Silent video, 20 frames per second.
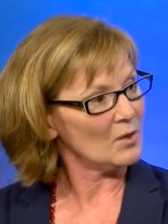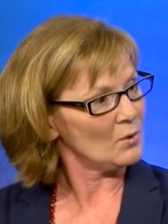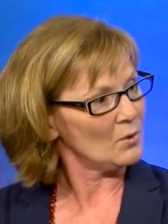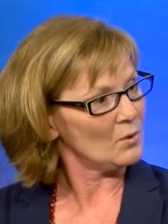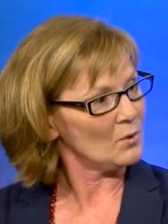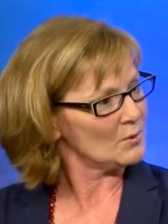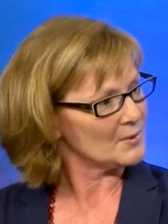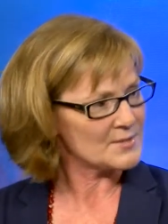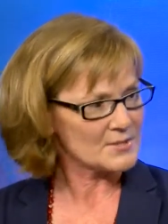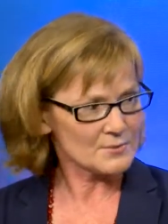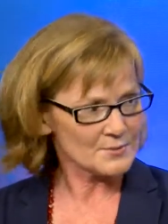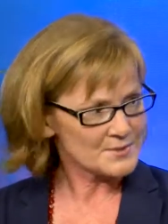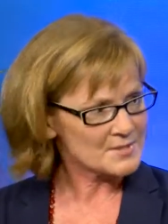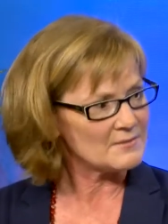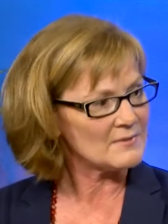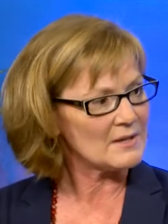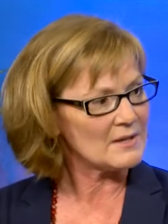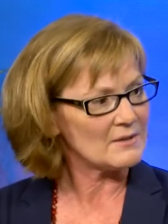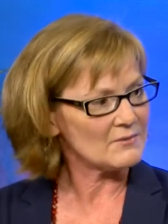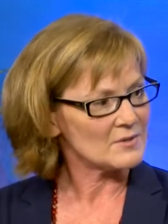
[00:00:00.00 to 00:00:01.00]
all sorts
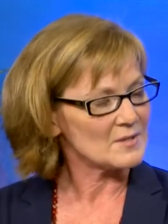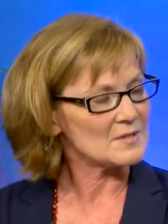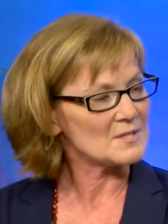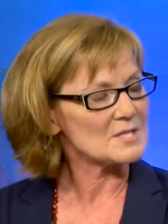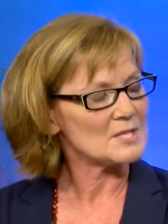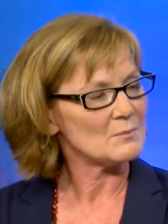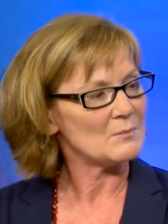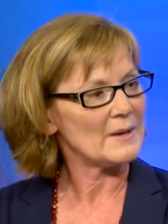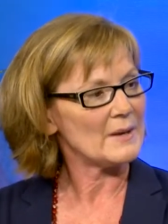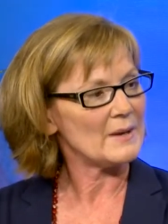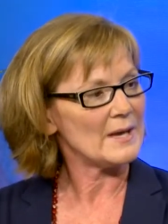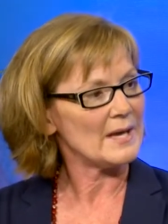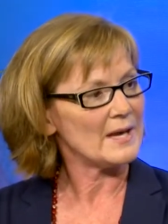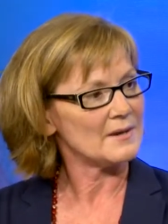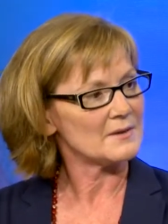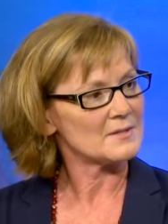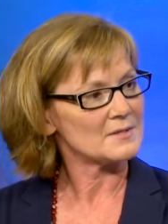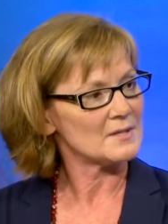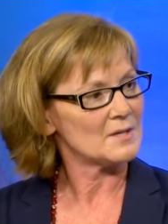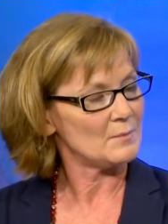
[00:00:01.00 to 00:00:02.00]
of evidence
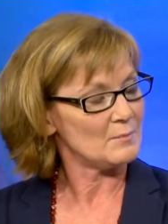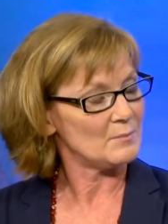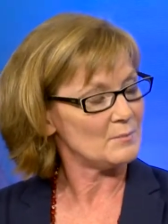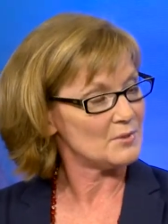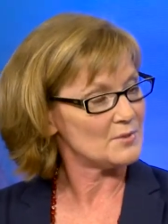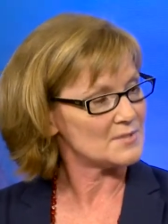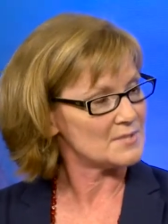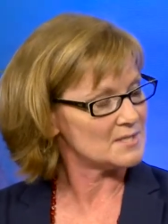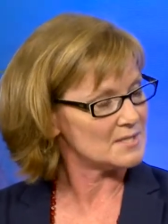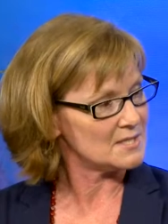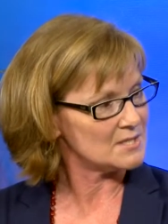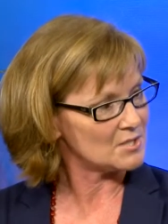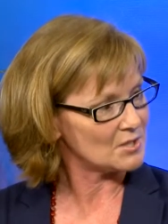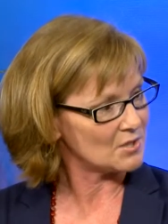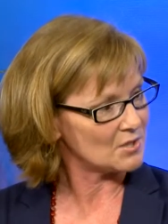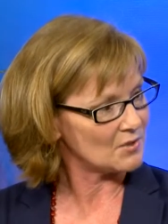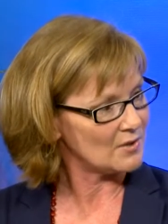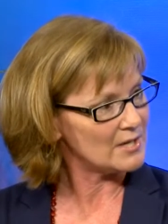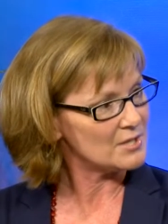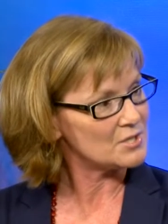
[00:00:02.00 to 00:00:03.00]
about a person's
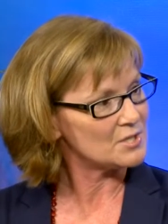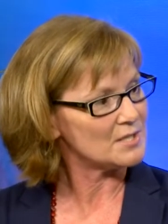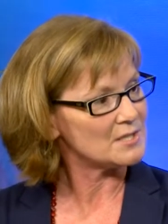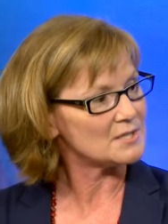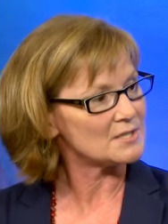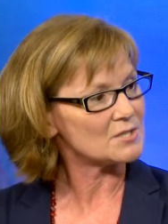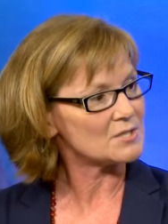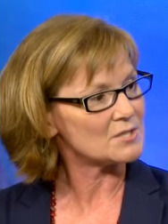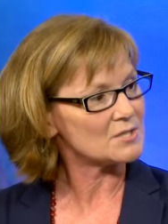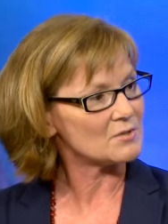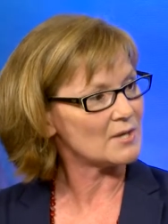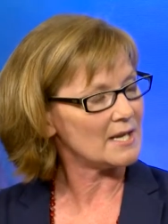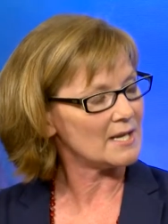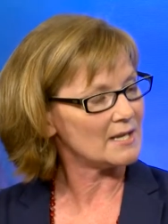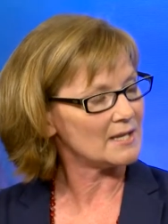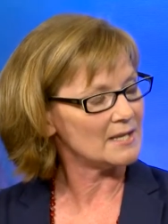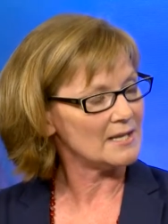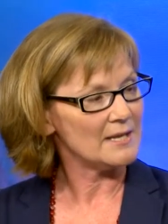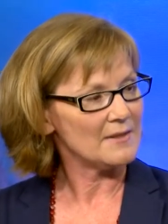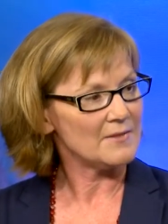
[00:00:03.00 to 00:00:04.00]
integration in
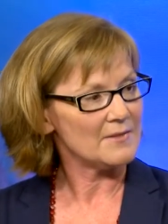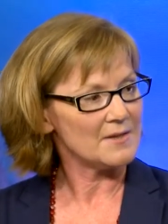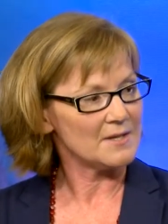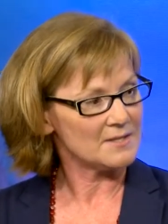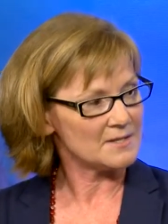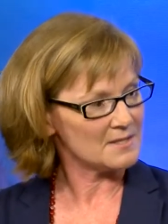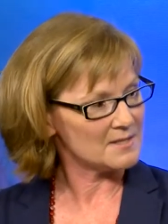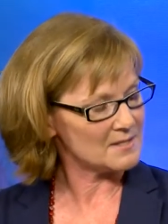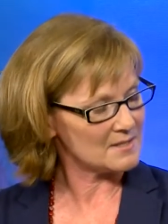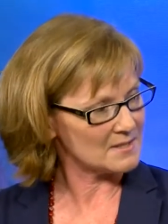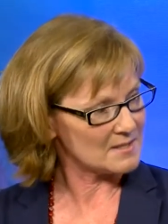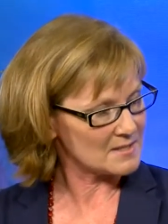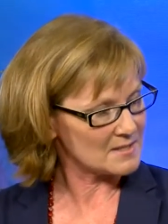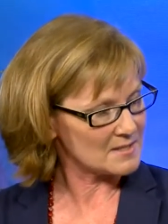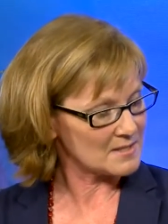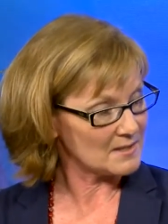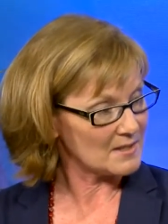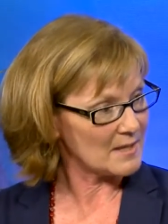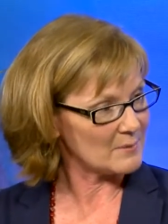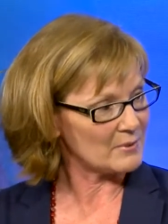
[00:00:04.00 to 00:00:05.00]
Australia, the assistance
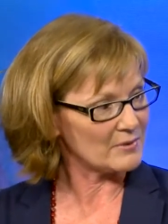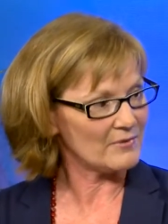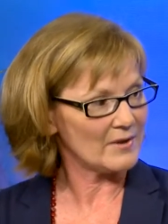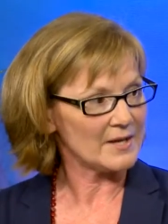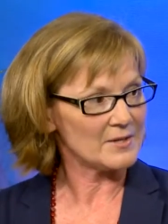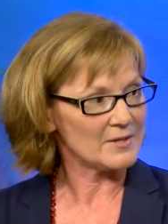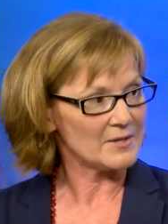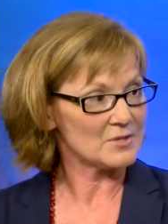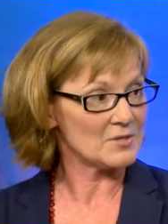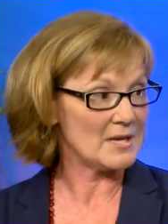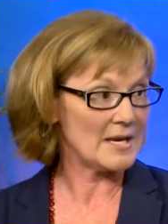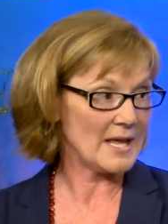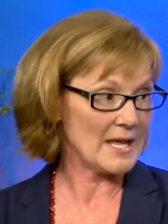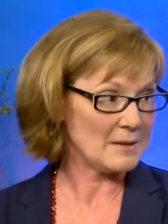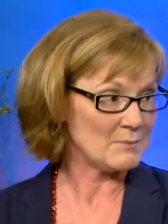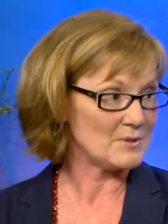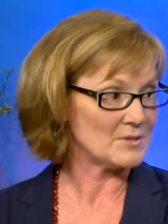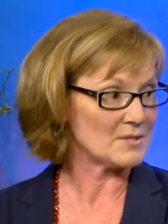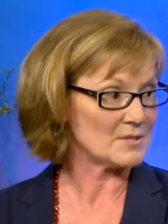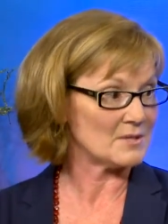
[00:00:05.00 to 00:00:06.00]
that they provide to
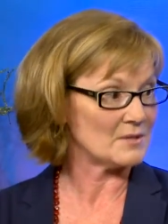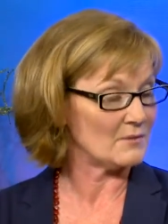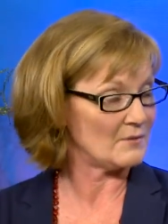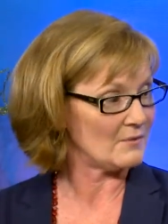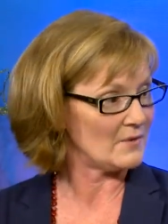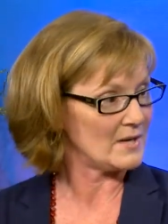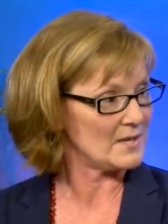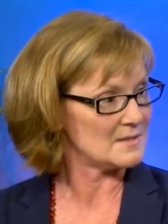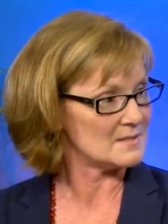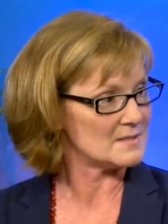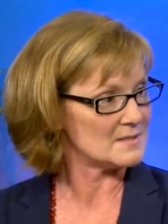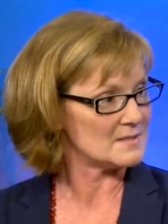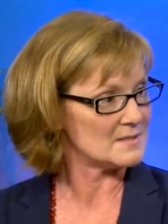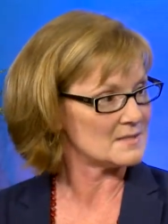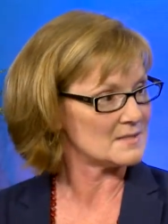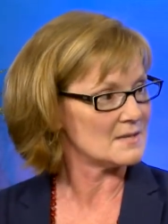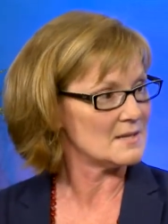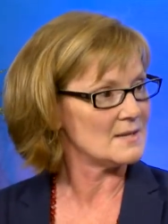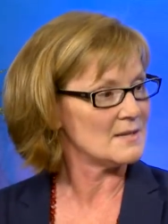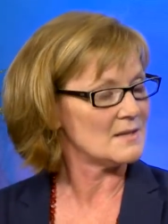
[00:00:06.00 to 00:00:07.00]
neighbours and friends,
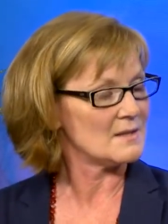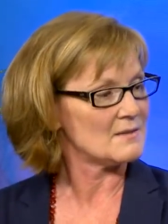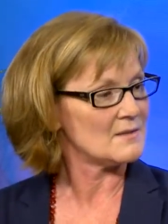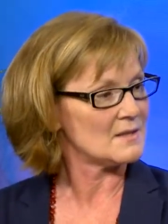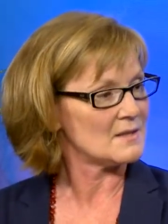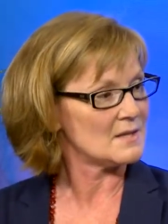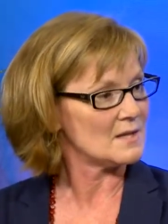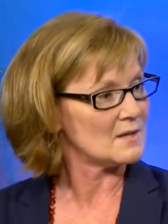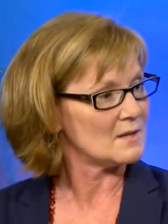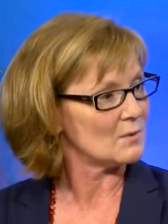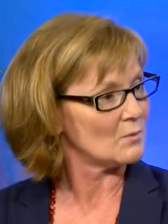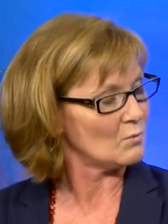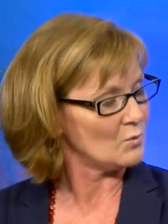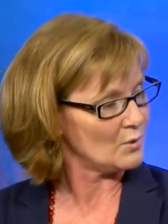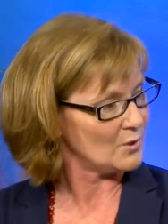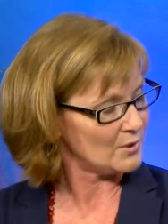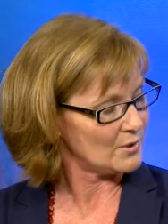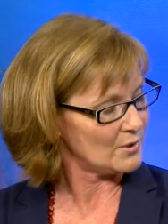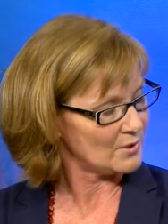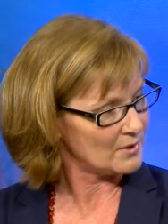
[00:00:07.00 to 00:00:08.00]
their
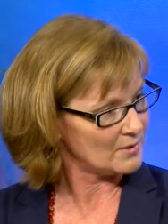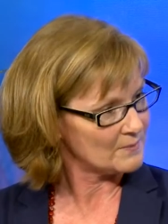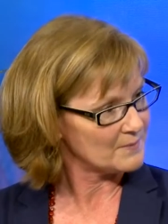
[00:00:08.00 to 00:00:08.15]
work